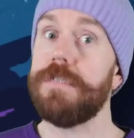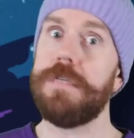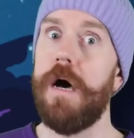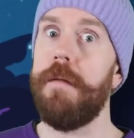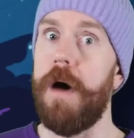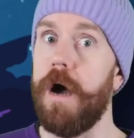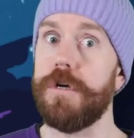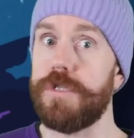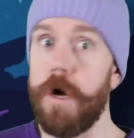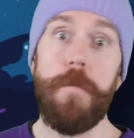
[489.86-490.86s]
Some are
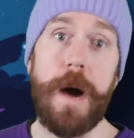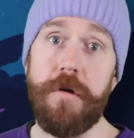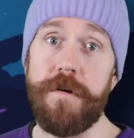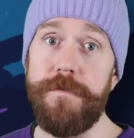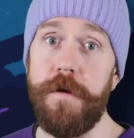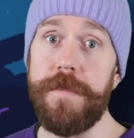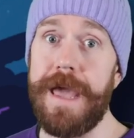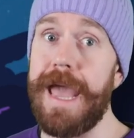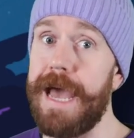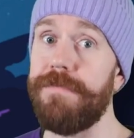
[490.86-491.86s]
so powerful
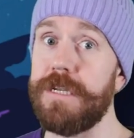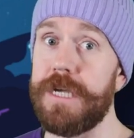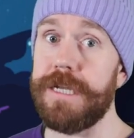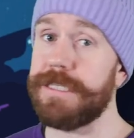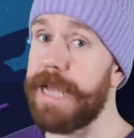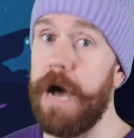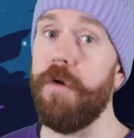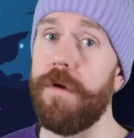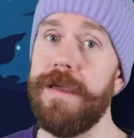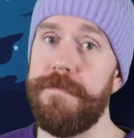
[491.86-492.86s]
they have the chance to
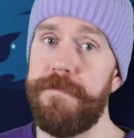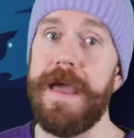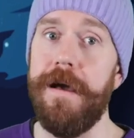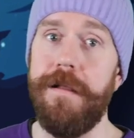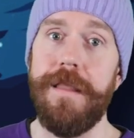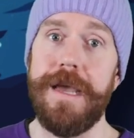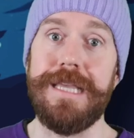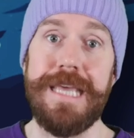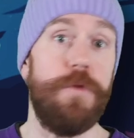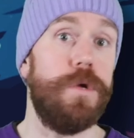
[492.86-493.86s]
outright fail, like
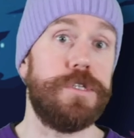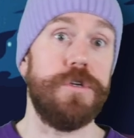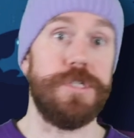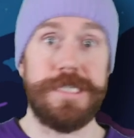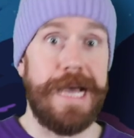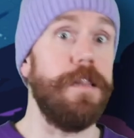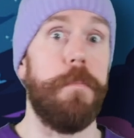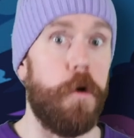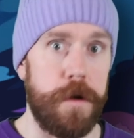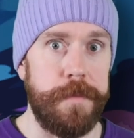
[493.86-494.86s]
the Wizard's
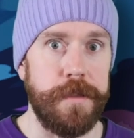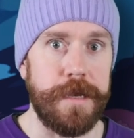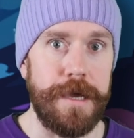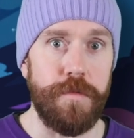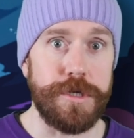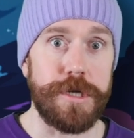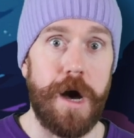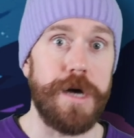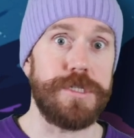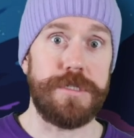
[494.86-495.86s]
Teleport ability, which
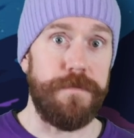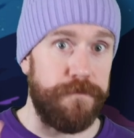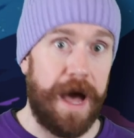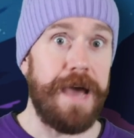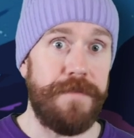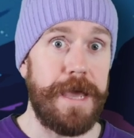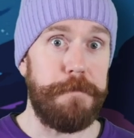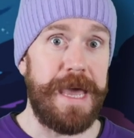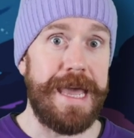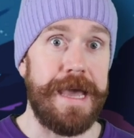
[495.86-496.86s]
costs 5
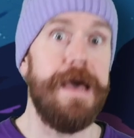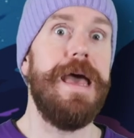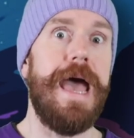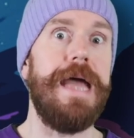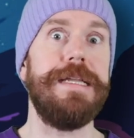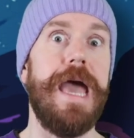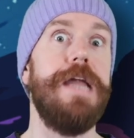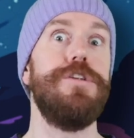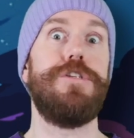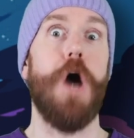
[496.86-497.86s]
AP and
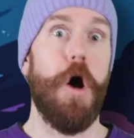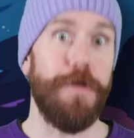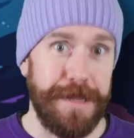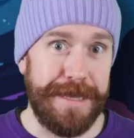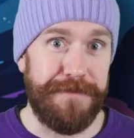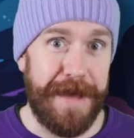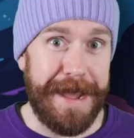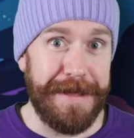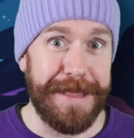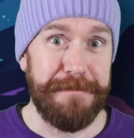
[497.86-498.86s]
can totally
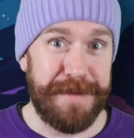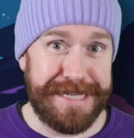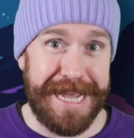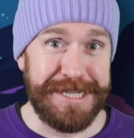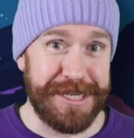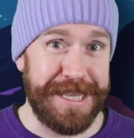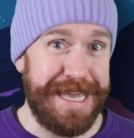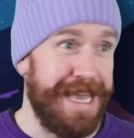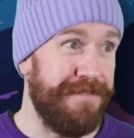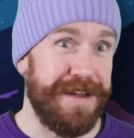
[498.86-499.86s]
fail and potentially
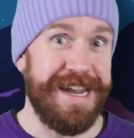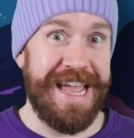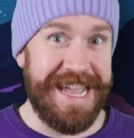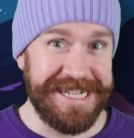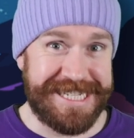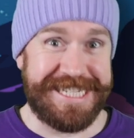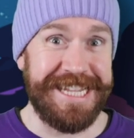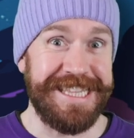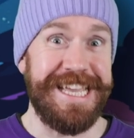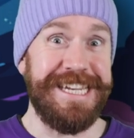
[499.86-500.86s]
even
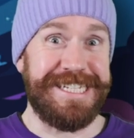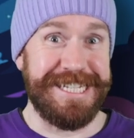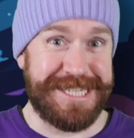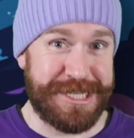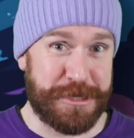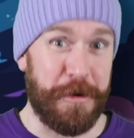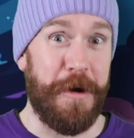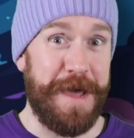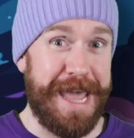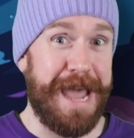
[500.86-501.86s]
instantly
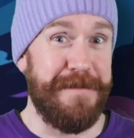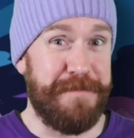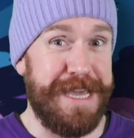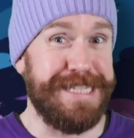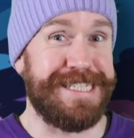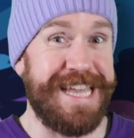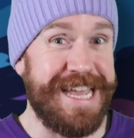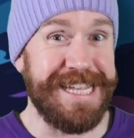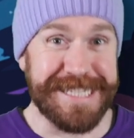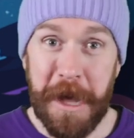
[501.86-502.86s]
destroy
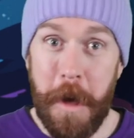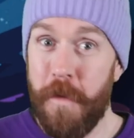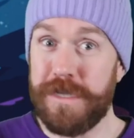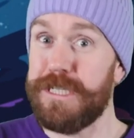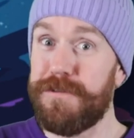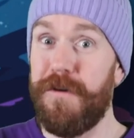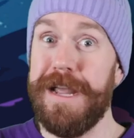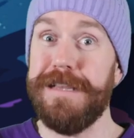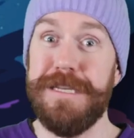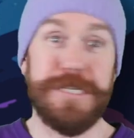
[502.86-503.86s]
NPCs, which is
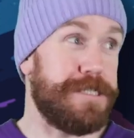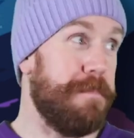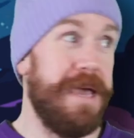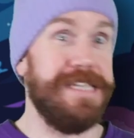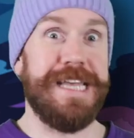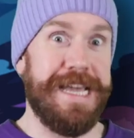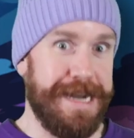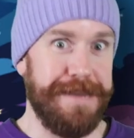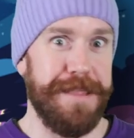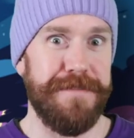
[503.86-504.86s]
frankly just amazing and
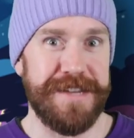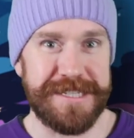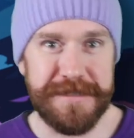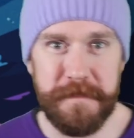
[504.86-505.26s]
I love it.